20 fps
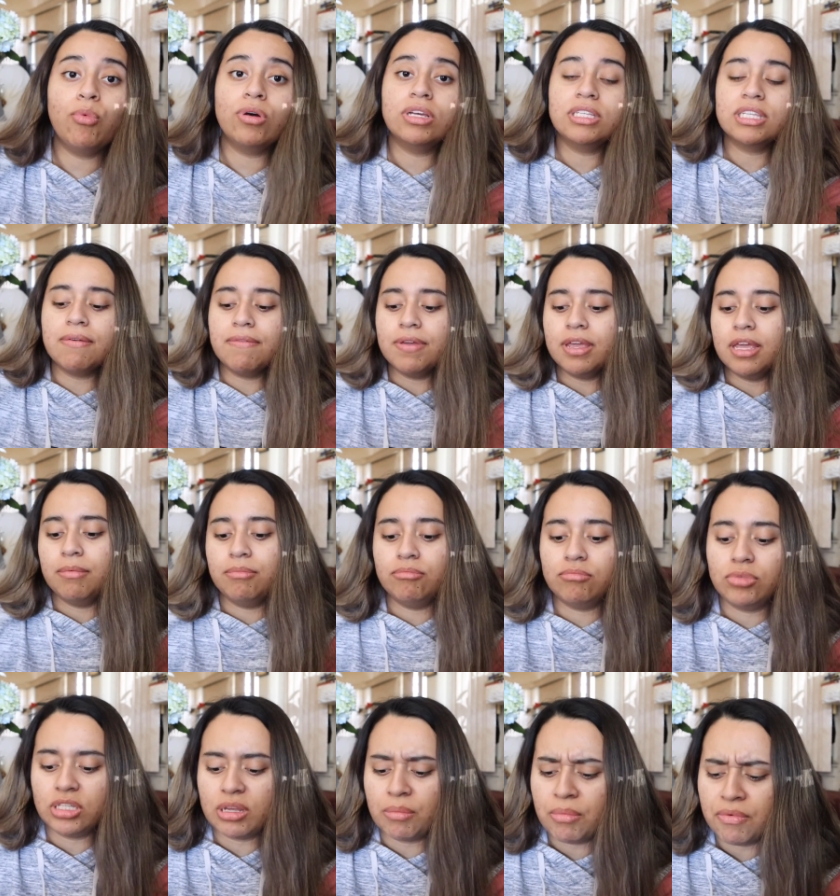was giving
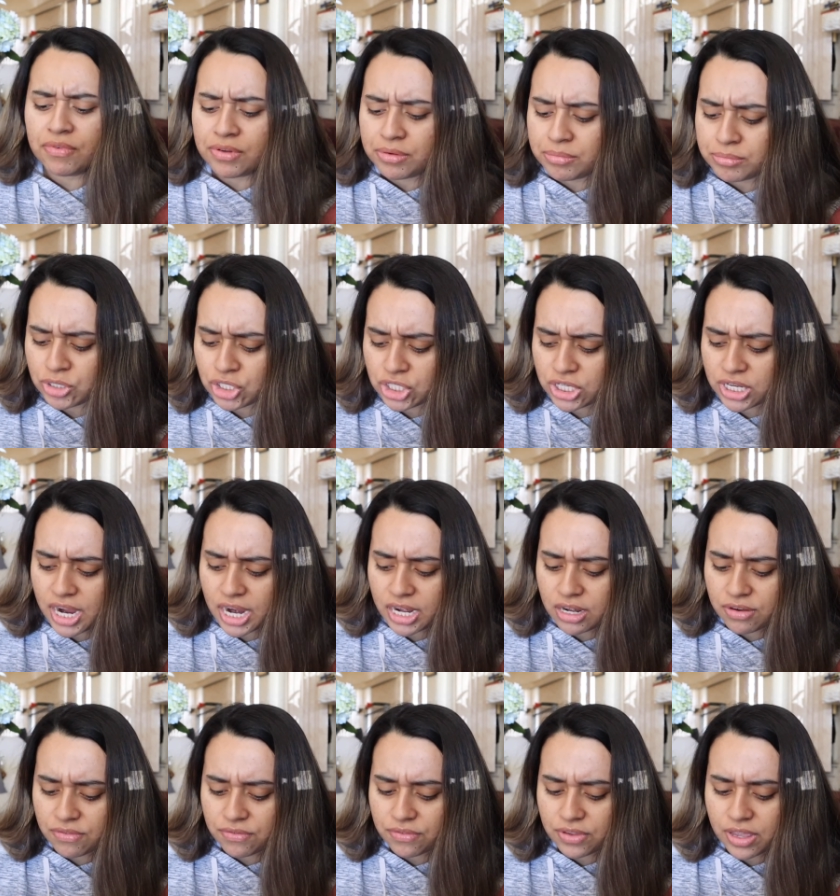him some of them. She
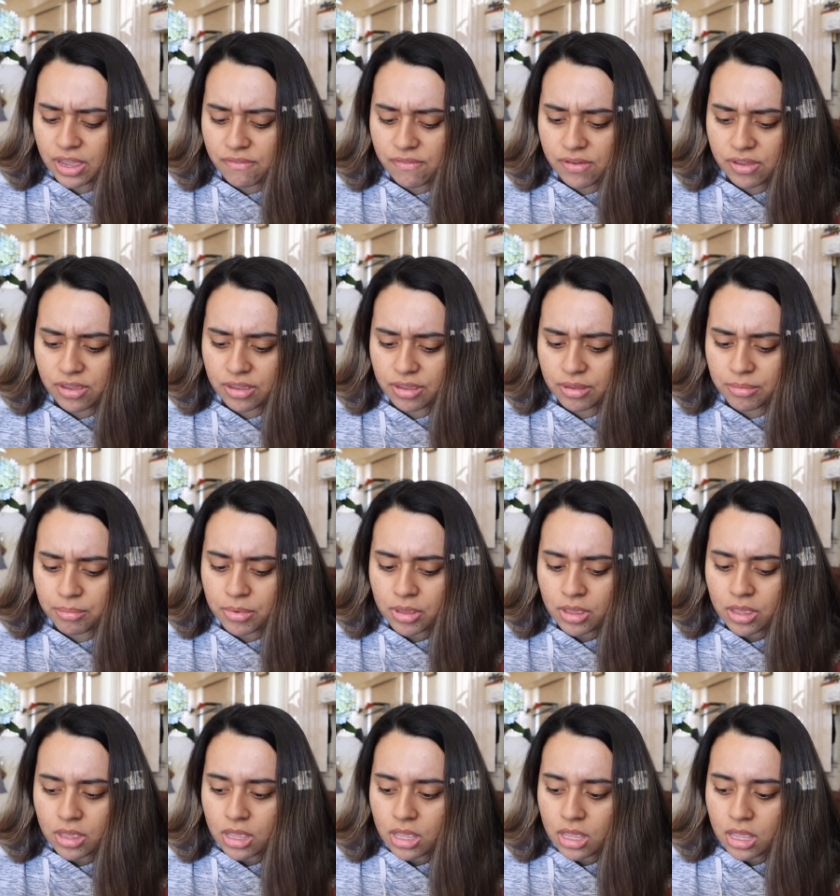kind of gave him
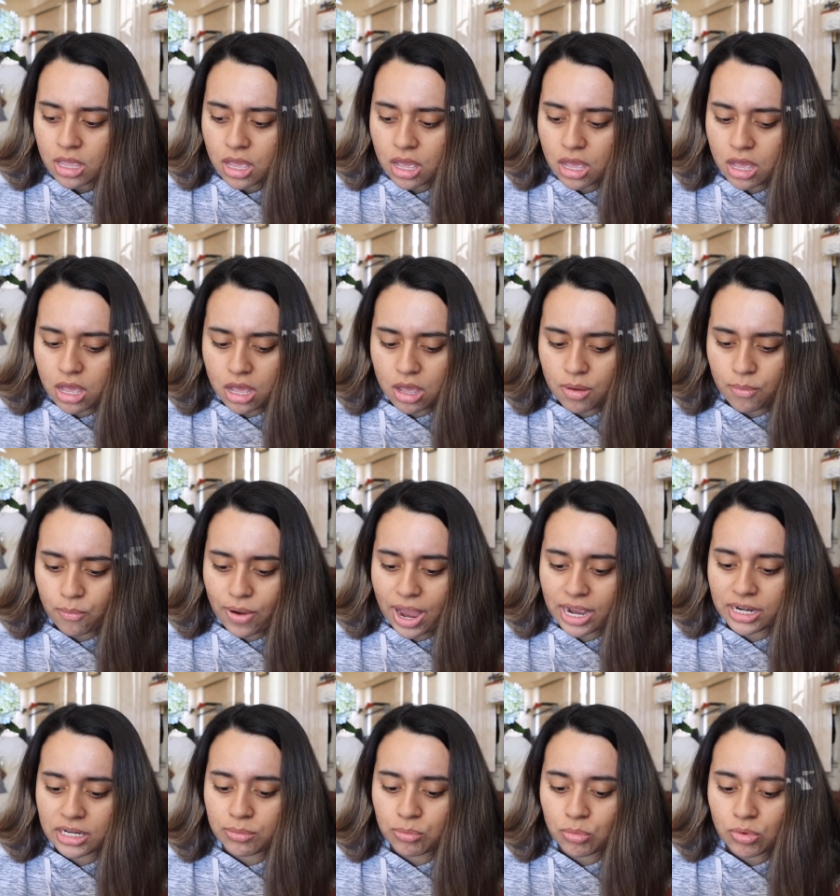um,
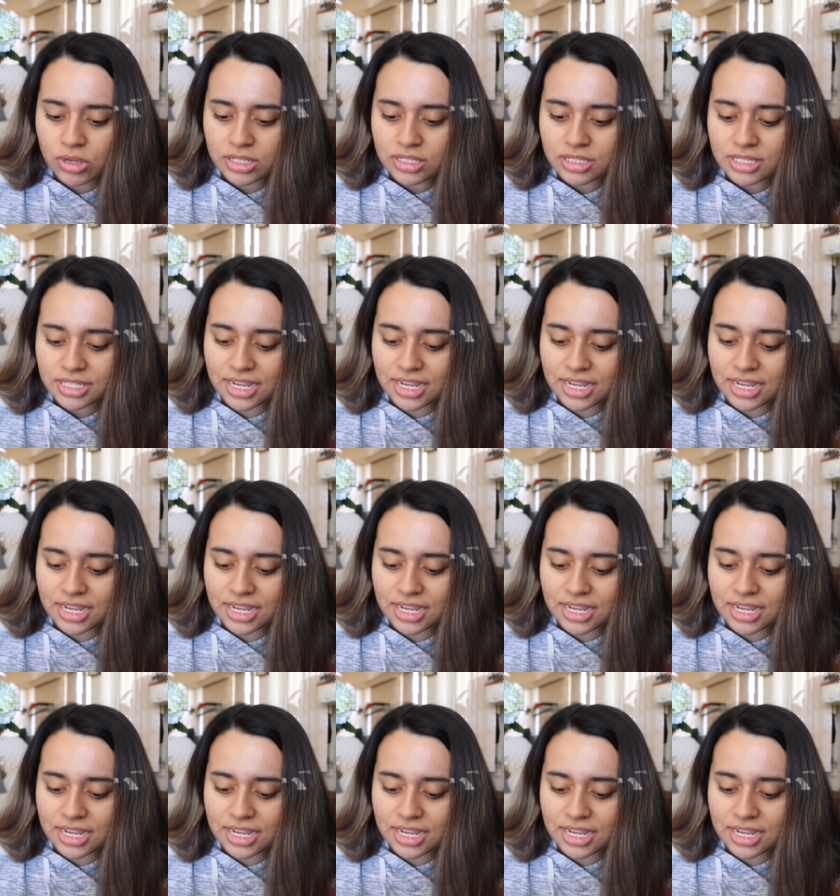random ones.